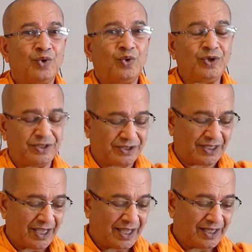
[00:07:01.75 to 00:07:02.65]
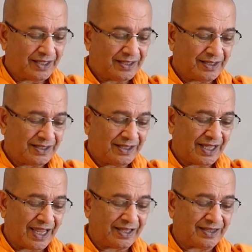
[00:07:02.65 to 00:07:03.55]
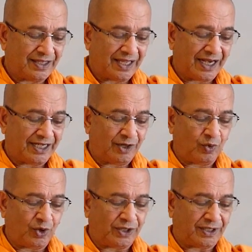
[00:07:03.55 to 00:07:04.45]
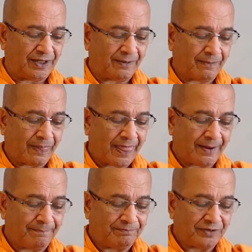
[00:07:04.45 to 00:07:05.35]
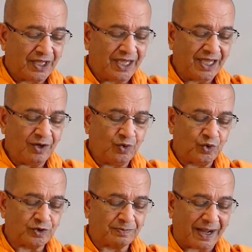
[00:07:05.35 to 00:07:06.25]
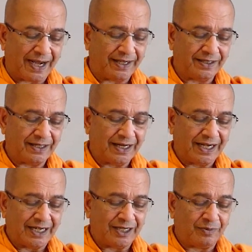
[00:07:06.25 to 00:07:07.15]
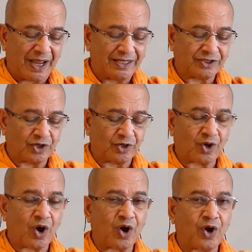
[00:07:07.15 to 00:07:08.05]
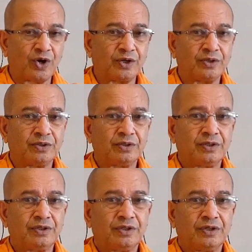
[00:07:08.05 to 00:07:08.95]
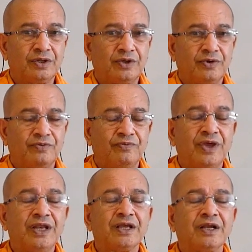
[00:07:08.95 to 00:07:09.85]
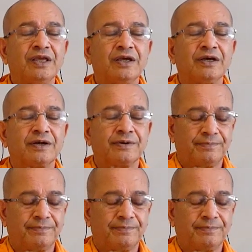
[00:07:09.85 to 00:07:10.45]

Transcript: who is a devotee? He whose mind dwells on God. Very clear.